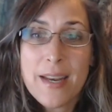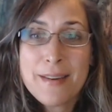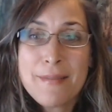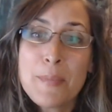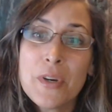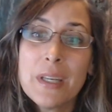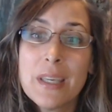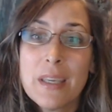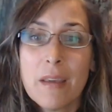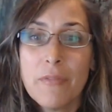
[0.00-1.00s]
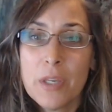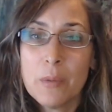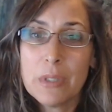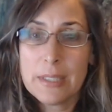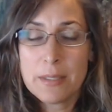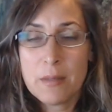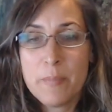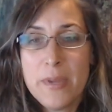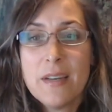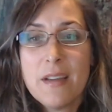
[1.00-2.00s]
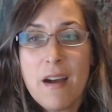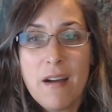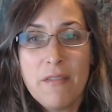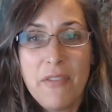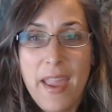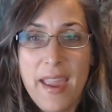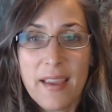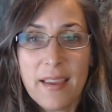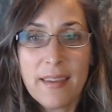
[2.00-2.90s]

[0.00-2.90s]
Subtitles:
Now, I'm going to give you a little bit of an